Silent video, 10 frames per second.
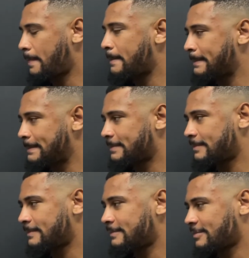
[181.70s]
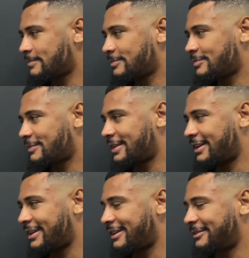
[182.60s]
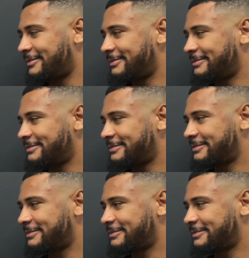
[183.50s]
[no speech]